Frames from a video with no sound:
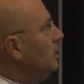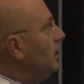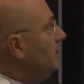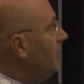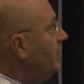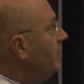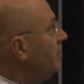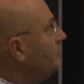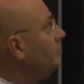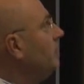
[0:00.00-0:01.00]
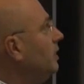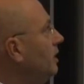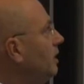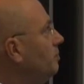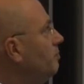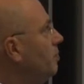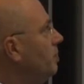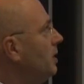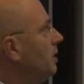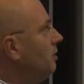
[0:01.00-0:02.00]
And they have
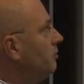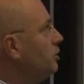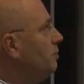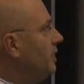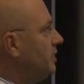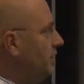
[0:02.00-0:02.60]
risk-based